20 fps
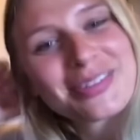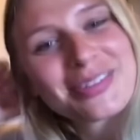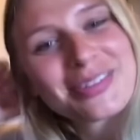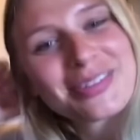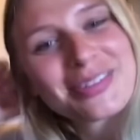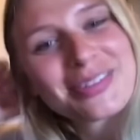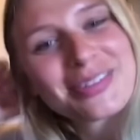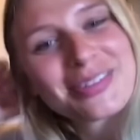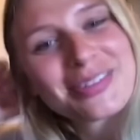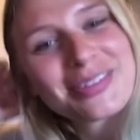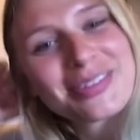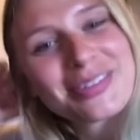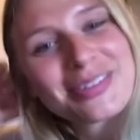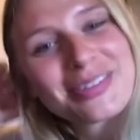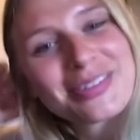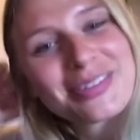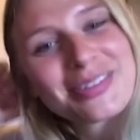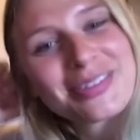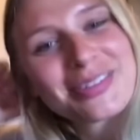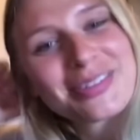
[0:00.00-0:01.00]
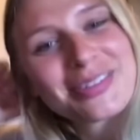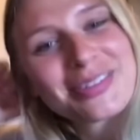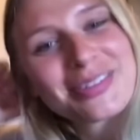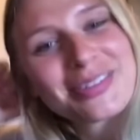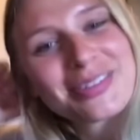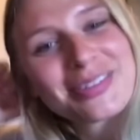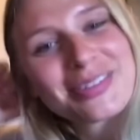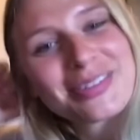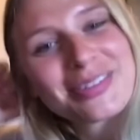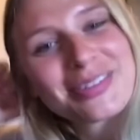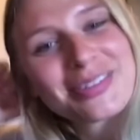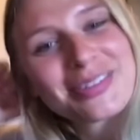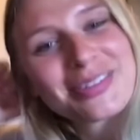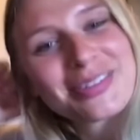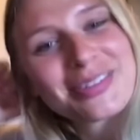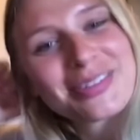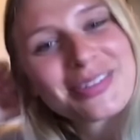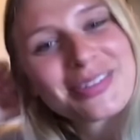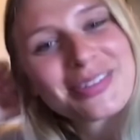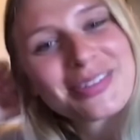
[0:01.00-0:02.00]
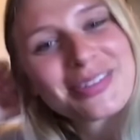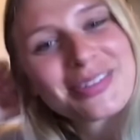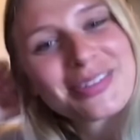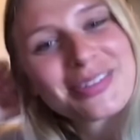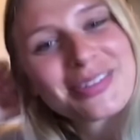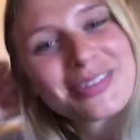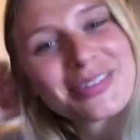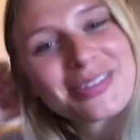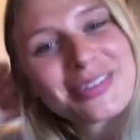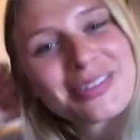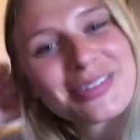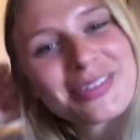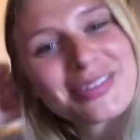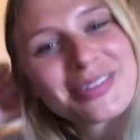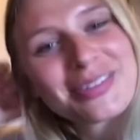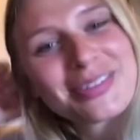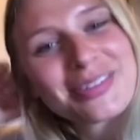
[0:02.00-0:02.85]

(silence)